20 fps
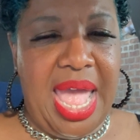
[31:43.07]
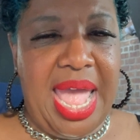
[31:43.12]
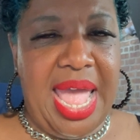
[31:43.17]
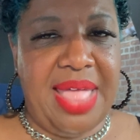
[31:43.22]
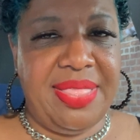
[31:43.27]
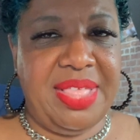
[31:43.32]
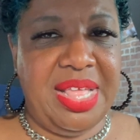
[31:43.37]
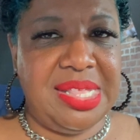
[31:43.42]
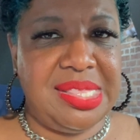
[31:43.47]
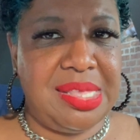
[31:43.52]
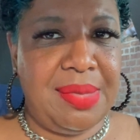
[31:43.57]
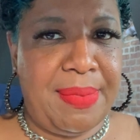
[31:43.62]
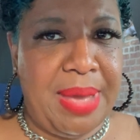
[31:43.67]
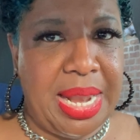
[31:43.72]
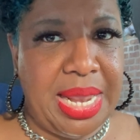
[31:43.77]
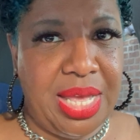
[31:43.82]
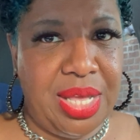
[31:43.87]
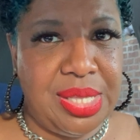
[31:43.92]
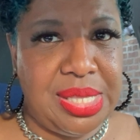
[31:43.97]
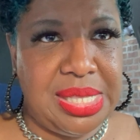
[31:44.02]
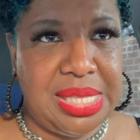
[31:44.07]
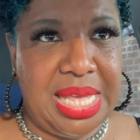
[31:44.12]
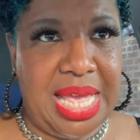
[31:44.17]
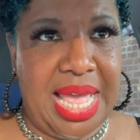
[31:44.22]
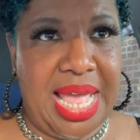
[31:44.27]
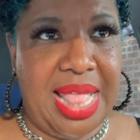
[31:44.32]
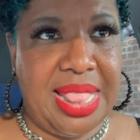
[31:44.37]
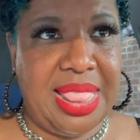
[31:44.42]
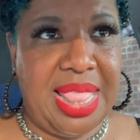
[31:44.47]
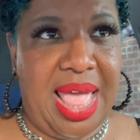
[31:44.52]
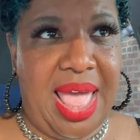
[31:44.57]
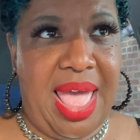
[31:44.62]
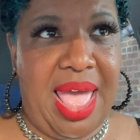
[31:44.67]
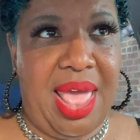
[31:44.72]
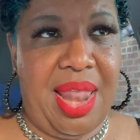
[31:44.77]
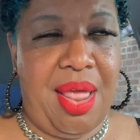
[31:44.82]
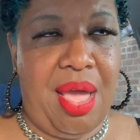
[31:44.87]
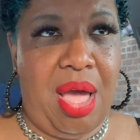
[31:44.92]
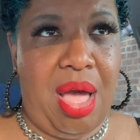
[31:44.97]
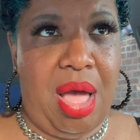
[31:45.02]
And then somebody else said
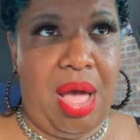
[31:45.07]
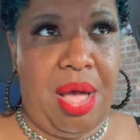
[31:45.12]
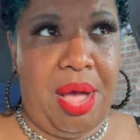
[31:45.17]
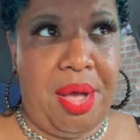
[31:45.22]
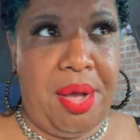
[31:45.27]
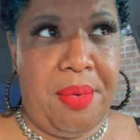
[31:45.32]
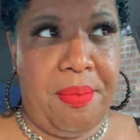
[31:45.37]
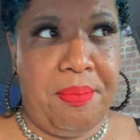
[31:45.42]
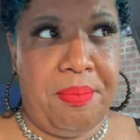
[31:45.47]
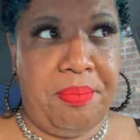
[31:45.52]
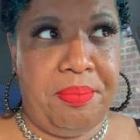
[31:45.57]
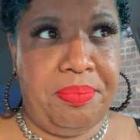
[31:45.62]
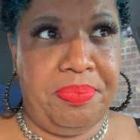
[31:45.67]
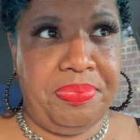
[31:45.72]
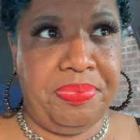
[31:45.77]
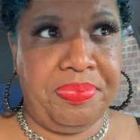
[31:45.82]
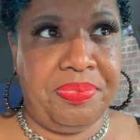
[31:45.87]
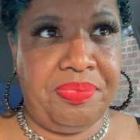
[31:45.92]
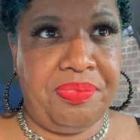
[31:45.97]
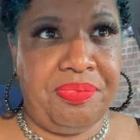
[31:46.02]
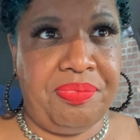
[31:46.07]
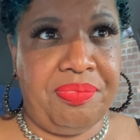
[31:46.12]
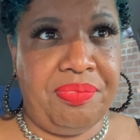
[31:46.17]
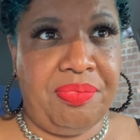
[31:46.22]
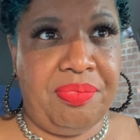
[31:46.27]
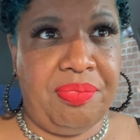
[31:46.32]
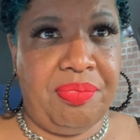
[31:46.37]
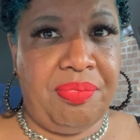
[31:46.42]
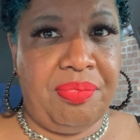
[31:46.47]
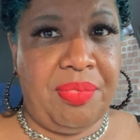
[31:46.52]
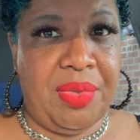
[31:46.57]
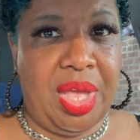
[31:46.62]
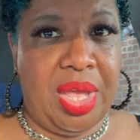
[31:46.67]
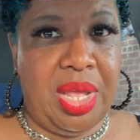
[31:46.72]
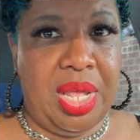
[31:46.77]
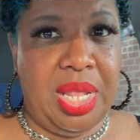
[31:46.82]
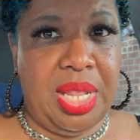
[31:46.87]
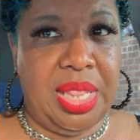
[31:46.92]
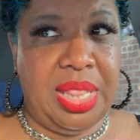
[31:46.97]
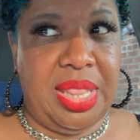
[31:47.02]
that um,
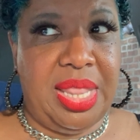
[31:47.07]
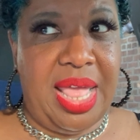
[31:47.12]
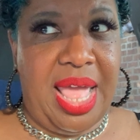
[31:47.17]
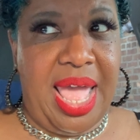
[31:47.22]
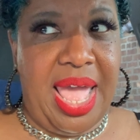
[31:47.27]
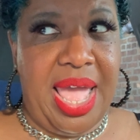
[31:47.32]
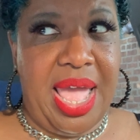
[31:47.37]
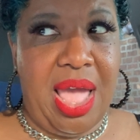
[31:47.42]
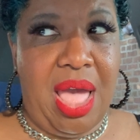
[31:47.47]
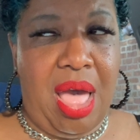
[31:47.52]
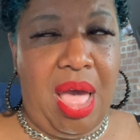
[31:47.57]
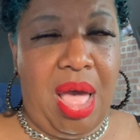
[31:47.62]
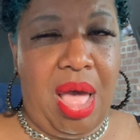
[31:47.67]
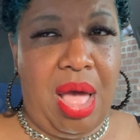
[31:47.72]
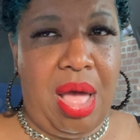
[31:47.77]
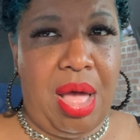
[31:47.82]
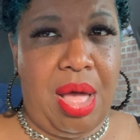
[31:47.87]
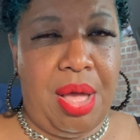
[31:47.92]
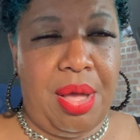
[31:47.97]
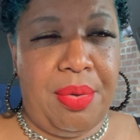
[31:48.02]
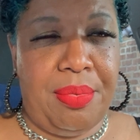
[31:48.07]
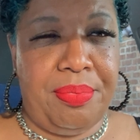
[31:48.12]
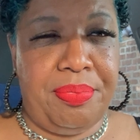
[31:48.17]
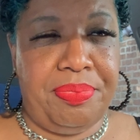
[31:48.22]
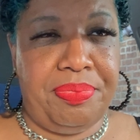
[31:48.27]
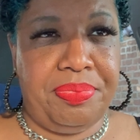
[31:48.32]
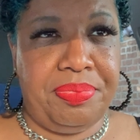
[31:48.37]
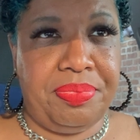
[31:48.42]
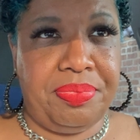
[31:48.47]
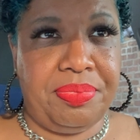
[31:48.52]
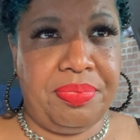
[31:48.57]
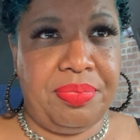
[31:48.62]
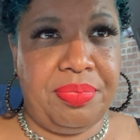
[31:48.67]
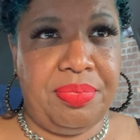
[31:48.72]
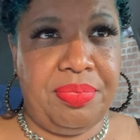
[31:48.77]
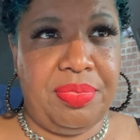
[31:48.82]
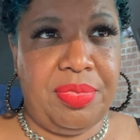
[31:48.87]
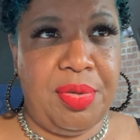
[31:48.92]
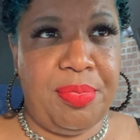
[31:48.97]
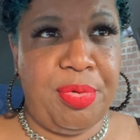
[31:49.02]
they, um,
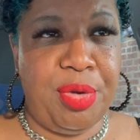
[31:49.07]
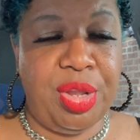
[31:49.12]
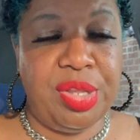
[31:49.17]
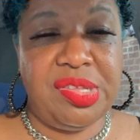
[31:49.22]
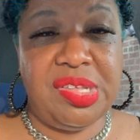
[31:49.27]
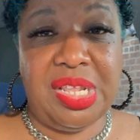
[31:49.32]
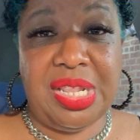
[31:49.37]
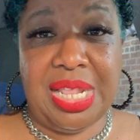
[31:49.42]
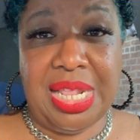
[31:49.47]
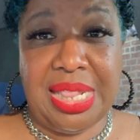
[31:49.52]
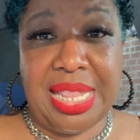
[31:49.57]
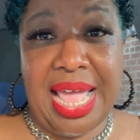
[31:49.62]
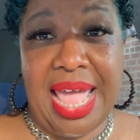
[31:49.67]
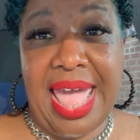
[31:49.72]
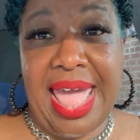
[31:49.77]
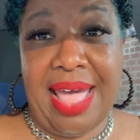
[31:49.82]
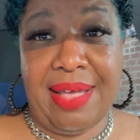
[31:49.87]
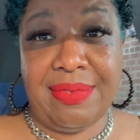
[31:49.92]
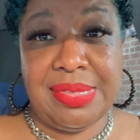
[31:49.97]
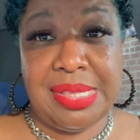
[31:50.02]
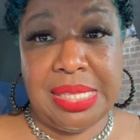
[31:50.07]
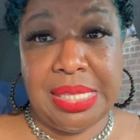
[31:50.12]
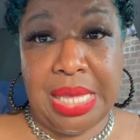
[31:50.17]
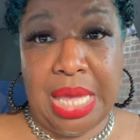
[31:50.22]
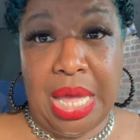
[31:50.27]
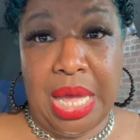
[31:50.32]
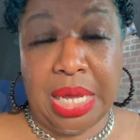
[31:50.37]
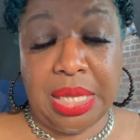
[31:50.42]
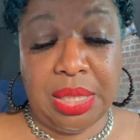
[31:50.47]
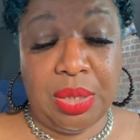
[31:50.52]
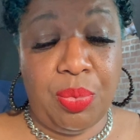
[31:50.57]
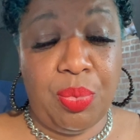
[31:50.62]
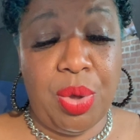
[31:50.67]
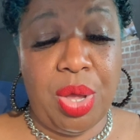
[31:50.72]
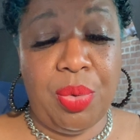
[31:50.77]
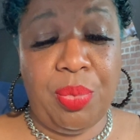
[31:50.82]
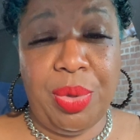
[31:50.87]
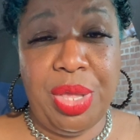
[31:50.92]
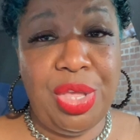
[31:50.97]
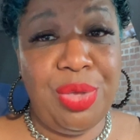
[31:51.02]
the Burlington that they have sucked. The
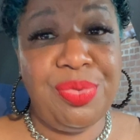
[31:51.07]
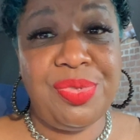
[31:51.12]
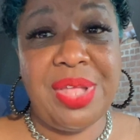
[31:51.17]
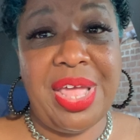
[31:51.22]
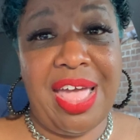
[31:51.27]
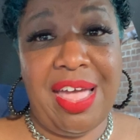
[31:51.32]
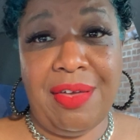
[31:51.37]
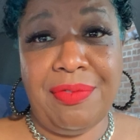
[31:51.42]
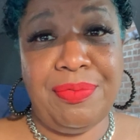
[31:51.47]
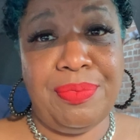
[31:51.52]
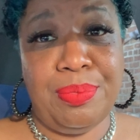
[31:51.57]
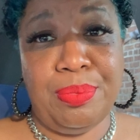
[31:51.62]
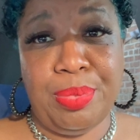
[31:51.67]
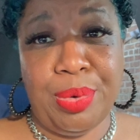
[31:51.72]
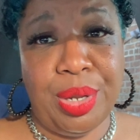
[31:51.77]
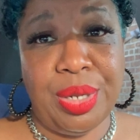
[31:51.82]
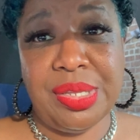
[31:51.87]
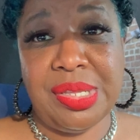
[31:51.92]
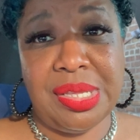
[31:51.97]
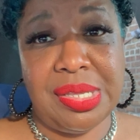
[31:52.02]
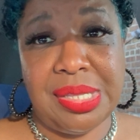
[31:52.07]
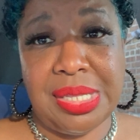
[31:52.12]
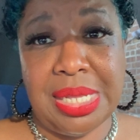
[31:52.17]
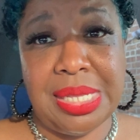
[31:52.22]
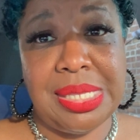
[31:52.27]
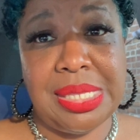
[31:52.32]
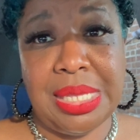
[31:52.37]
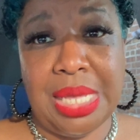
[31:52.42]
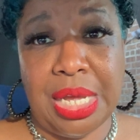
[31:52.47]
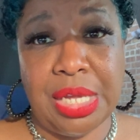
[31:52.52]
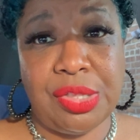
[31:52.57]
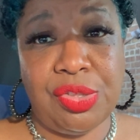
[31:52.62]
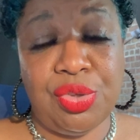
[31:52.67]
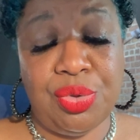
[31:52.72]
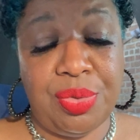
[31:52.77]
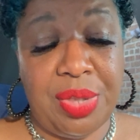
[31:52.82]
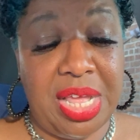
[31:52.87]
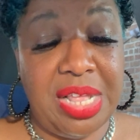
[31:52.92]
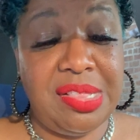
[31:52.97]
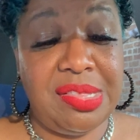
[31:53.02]
one we used to have Burlingtons that sucked too.
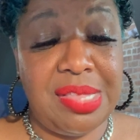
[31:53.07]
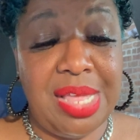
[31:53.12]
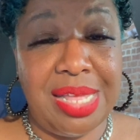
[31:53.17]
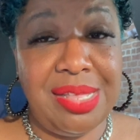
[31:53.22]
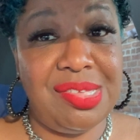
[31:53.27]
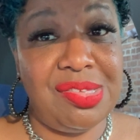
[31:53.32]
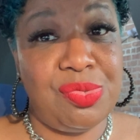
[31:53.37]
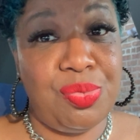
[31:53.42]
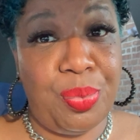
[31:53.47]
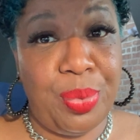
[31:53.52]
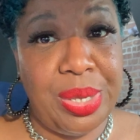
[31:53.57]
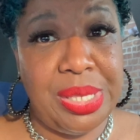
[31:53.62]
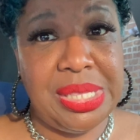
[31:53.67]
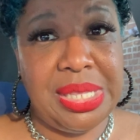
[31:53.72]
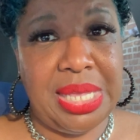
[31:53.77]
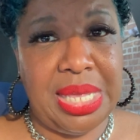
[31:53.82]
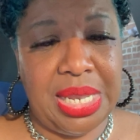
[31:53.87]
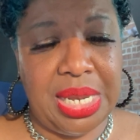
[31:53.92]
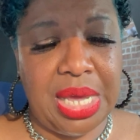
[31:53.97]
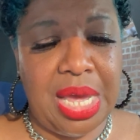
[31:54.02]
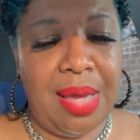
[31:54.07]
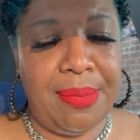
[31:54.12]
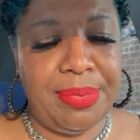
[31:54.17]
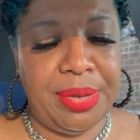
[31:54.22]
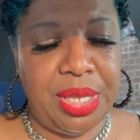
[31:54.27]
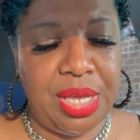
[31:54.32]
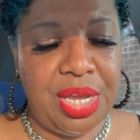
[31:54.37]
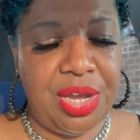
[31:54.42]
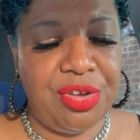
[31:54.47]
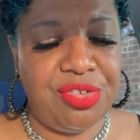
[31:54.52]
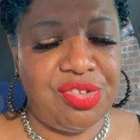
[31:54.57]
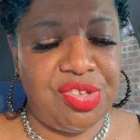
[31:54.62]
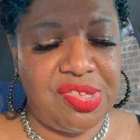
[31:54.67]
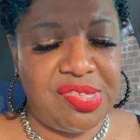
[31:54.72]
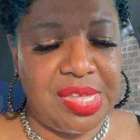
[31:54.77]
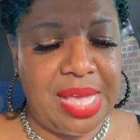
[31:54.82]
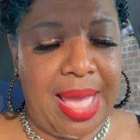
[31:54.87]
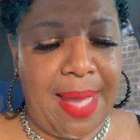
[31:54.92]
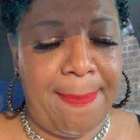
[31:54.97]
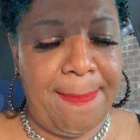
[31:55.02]
They they just recently in a couple of years
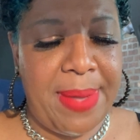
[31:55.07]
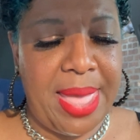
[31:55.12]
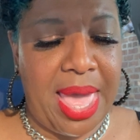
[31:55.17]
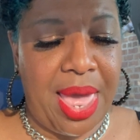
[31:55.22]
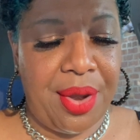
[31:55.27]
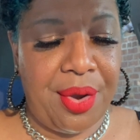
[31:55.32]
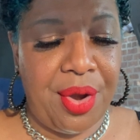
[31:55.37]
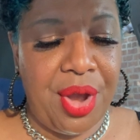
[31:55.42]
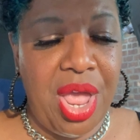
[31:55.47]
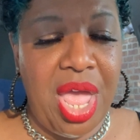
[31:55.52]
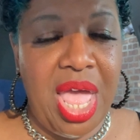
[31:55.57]
just got better.